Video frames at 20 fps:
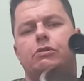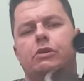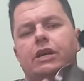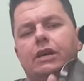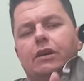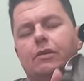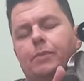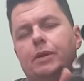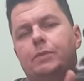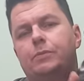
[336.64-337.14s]

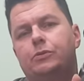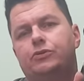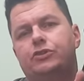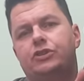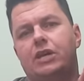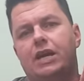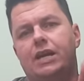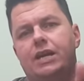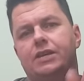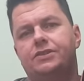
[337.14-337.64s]
hear people
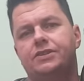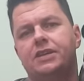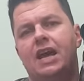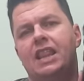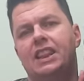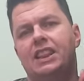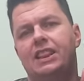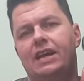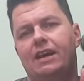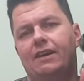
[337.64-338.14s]
say is
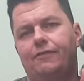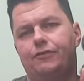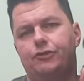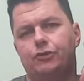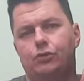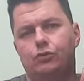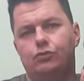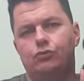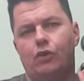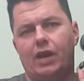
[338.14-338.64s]
left
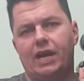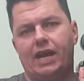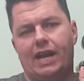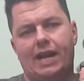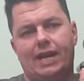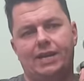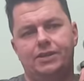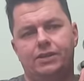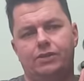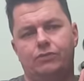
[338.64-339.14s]
or
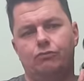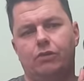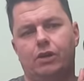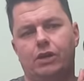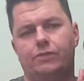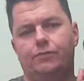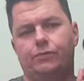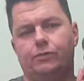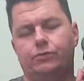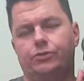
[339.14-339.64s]
right-handed
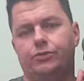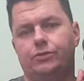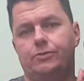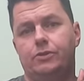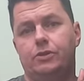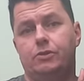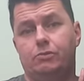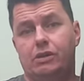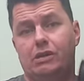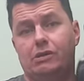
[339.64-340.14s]
rifles.
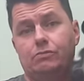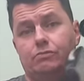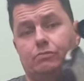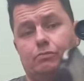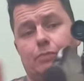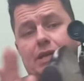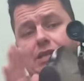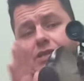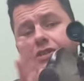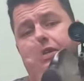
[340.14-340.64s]
Well,
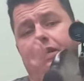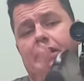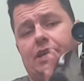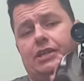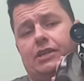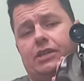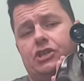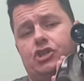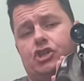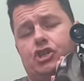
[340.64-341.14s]
basically
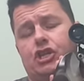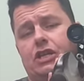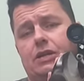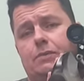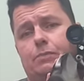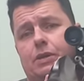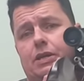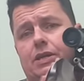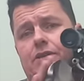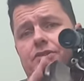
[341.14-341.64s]
this cheek
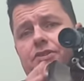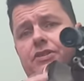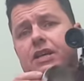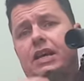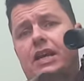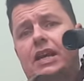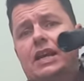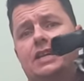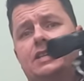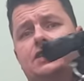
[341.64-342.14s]
piece
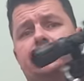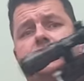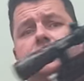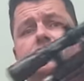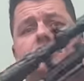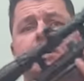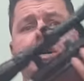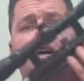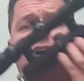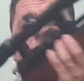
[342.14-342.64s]
is
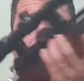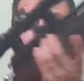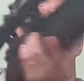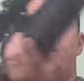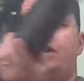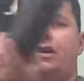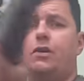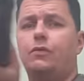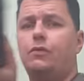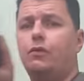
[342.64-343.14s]
designed
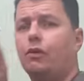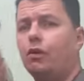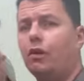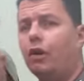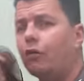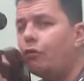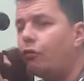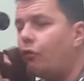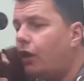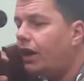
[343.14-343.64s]
for a
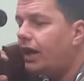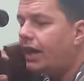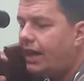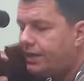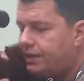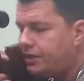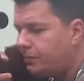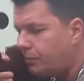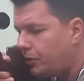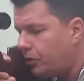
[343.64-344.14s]

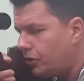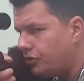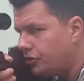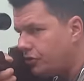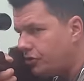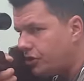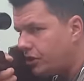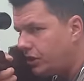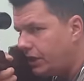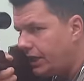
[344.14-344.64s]
right-handed person
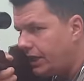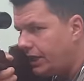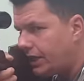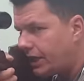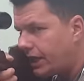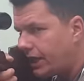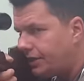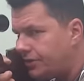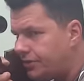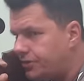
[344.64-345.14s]
to lean
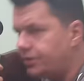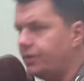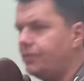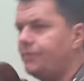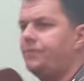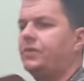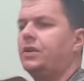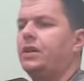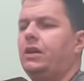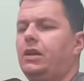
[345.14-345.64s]
against.
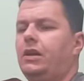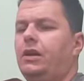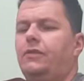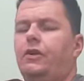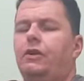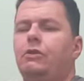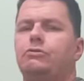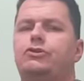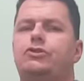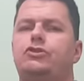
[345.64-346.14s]
If I
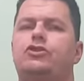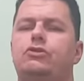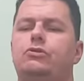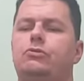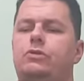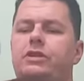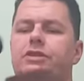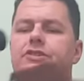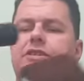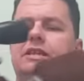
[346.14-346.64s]
was to shoot
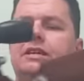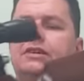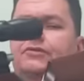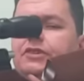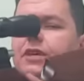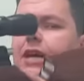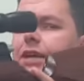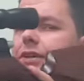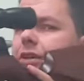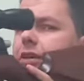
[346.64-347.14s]
this
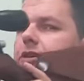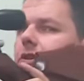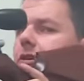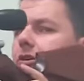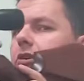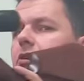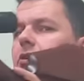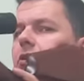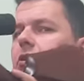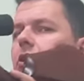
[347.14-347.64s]
left-handed,
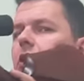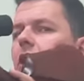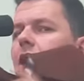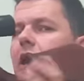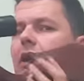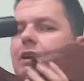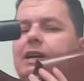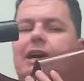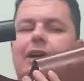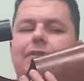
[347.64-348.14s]

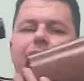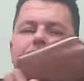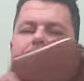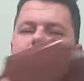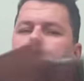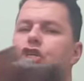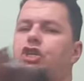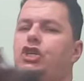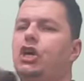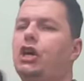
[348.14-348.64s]
I'd have this
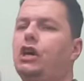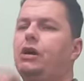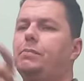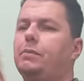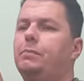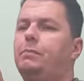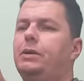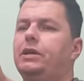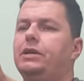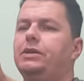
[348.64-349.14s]
sharp
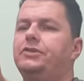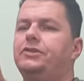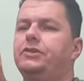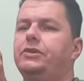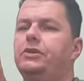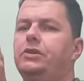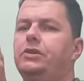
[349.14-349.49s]
piece